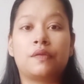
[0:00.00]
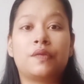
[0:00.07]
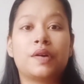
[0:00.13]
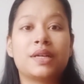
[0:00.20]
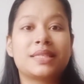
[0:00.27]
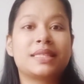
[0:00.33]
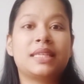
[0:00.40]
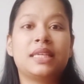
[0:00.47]

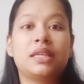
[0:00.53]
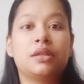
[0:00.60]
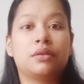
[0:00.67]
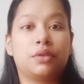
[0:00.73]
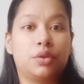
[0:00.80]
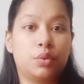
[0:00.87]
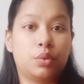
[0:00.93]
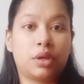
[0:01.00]
Firstly,
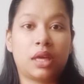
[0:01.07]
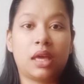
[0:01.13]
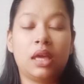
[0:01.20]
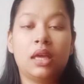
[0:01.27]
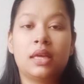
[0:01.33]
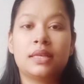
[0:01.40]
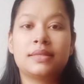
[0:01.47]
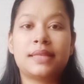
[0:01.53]

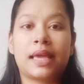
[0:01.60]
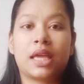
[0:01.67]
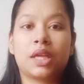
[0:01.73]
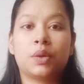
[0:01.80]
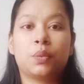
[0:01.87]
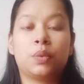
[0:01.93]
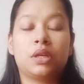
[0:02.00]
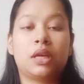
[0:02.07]
UK.
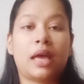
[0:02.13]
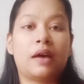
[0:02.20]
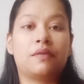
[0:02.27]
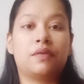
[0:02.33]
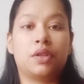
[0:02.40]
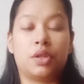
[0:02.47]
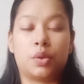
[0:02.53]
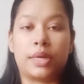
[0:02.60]
Second, we
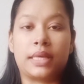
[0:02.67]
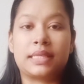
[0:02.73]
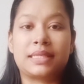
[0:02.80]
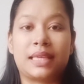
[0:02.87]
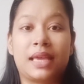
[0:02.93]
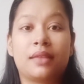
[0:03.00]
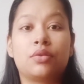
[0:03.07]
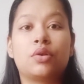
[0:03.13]
have the USA.